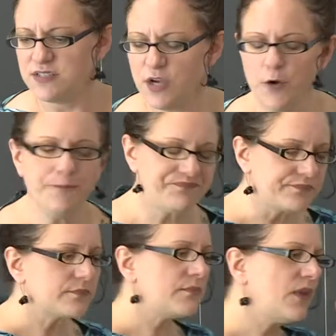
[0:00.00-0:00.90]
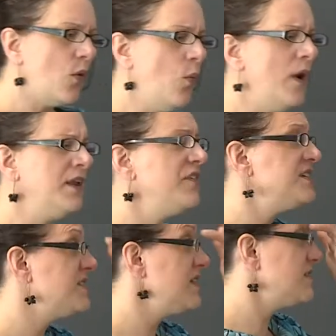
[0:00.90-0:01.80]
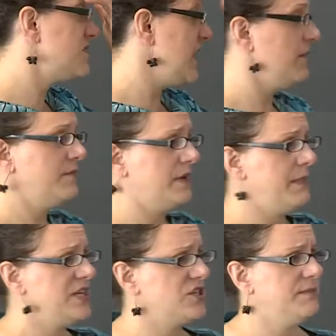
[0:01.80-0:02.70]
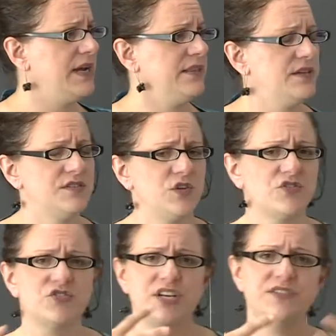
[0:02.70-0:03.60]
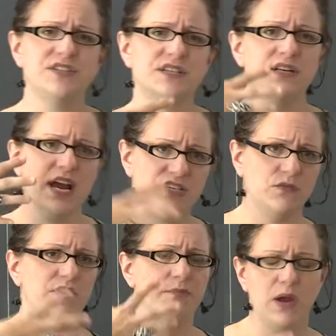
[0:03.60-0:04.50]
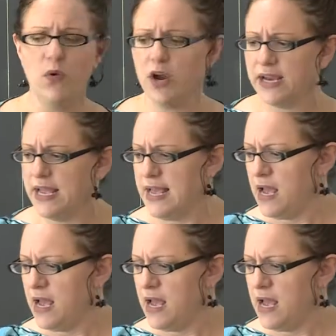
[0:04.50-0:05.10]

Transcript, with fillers: So, one of these things Dale mentioned, my, the social justice connection with my work.